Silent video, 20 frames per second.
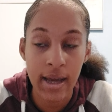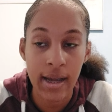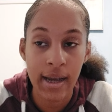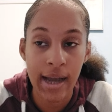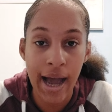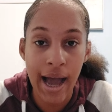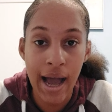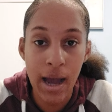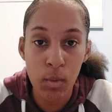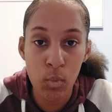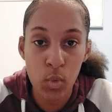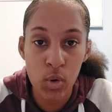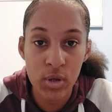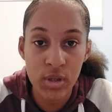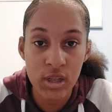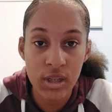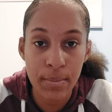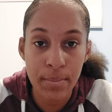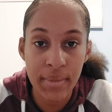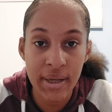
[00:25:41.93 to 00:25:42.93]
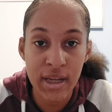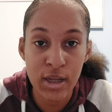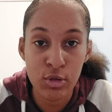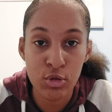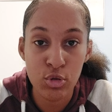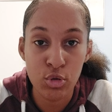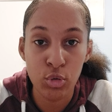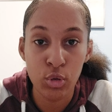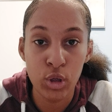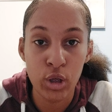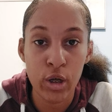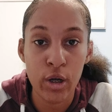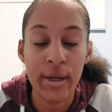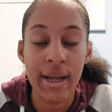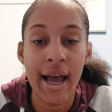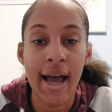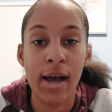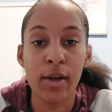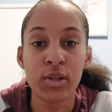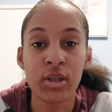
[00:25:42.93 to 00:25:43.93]
God wants me to learn
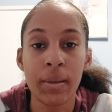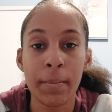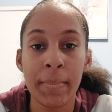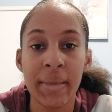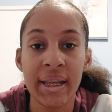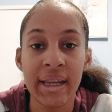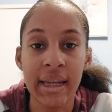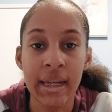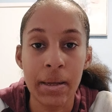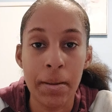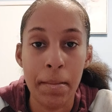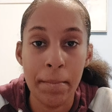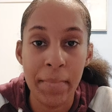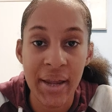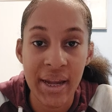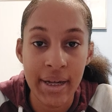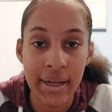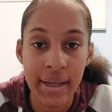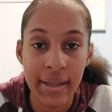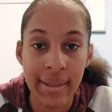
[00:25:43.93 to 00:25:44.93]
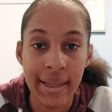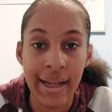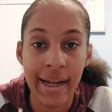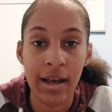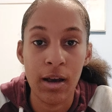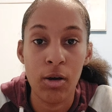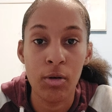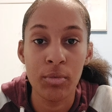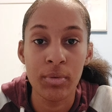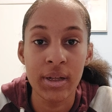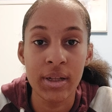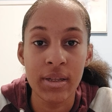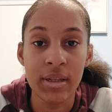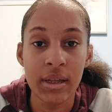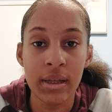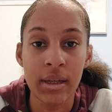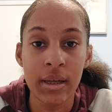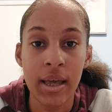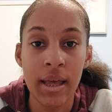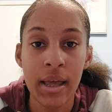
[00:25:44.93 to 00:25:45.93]
how to be independent, that I don't need
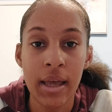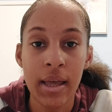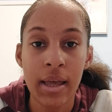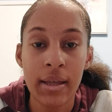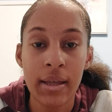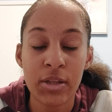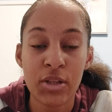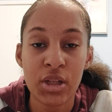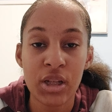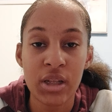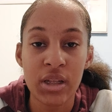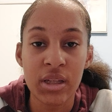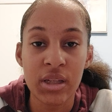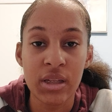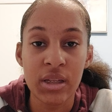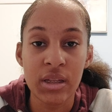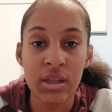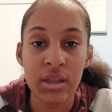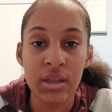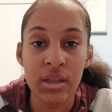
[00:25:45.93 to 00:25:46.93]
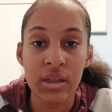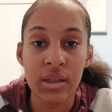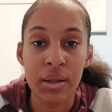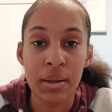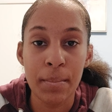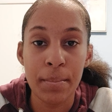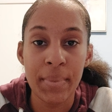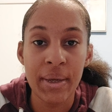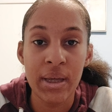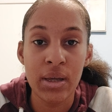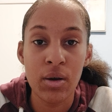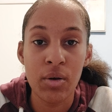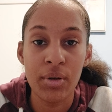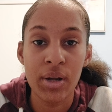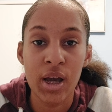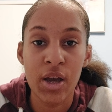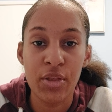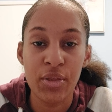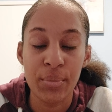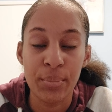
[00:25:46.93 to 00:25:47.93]
to just be on
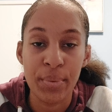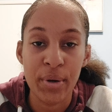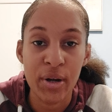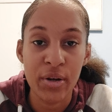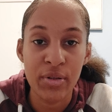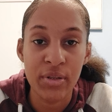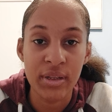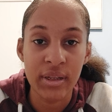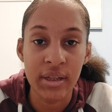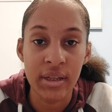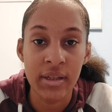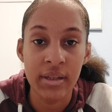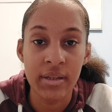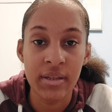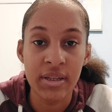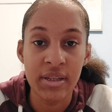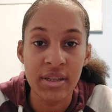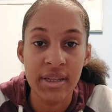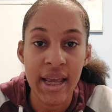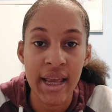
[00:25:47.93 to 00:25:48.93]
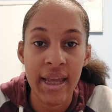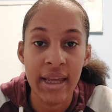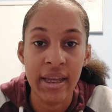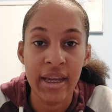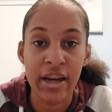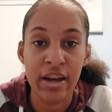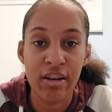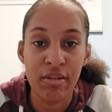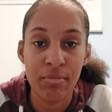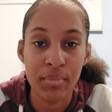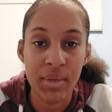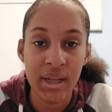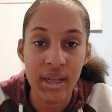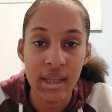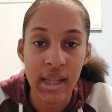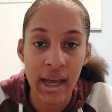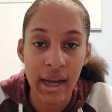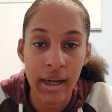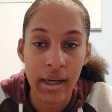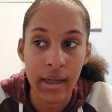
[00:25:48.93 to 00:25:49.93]
another person to take care of me
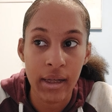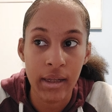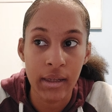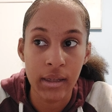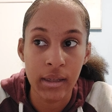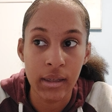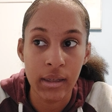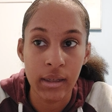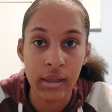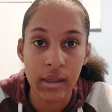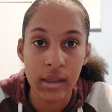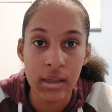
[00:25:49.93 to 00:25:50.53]
like a